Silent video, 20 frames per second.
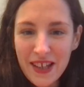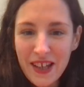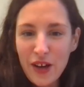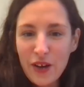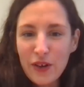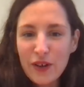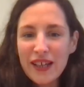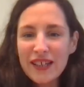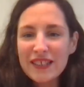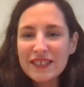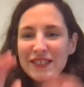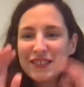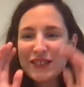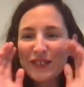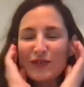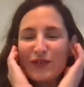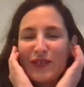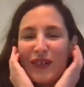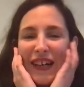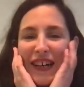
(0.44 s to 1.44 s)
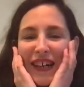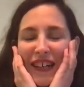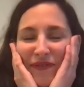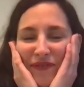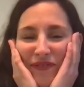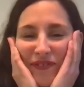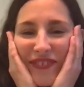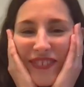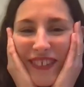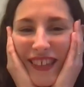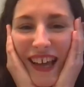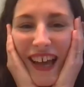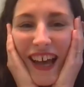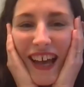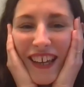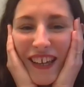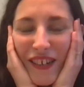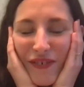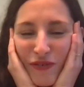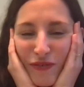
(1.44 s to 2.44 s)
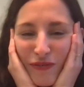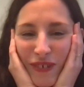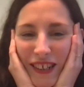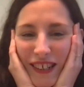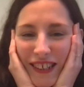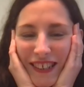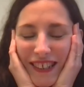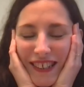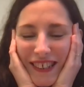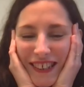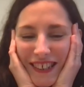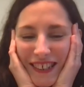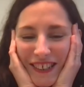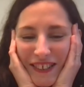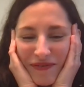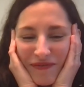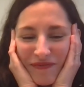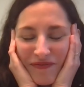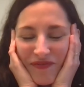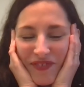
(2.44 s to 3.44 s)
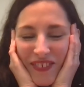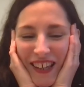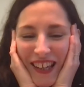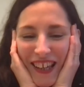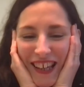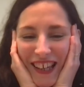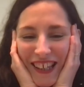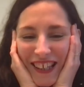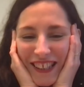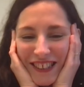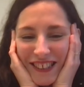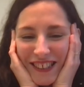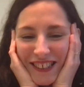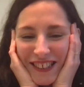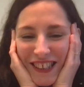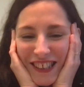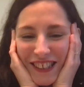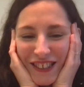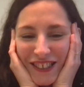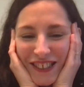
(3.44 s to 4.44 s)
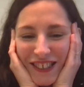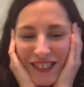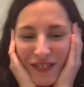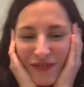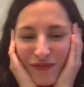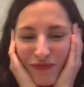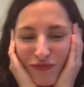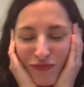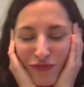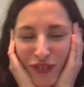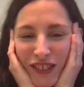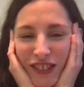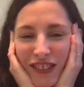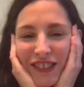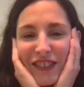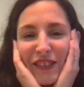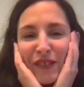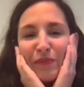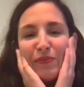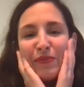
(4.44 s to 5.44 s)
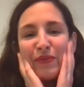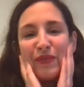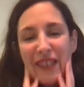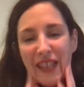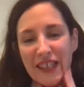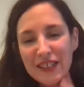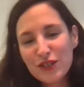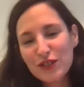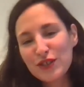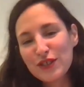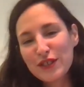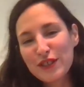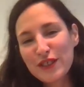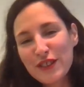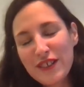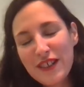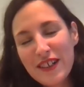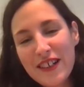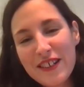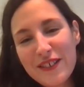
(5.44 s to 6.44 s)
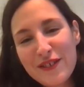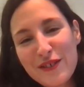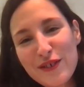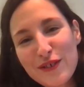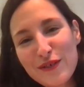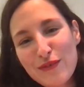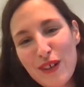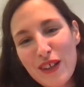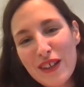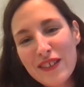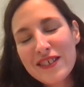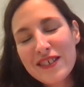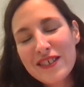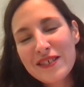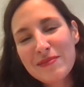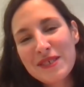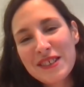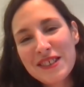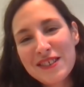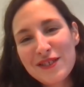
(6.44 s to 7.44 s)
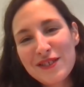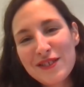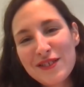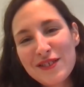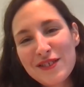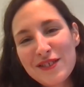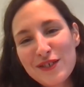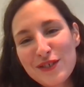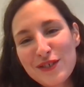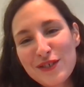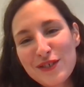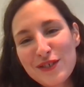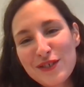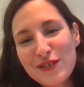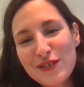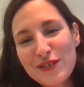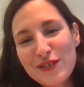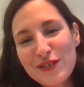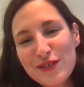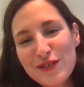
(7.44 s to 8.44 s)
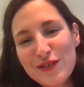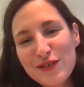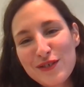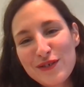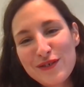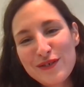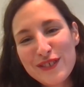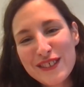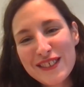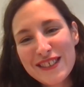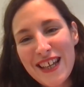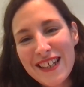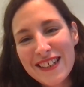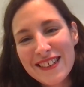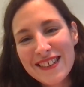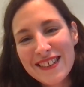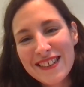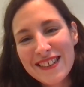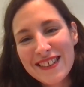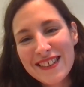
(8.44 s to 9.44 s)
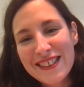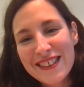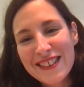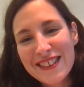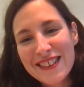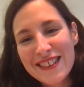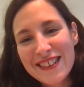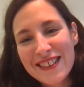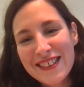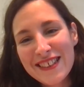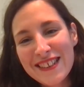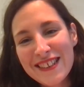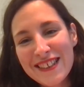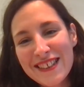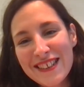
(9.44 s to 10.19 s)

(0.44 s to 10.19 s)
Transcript: Okay, so um, hi everyone. Um, it's it's really a pleasure uh, to welcome and introduce Dan Danielsen.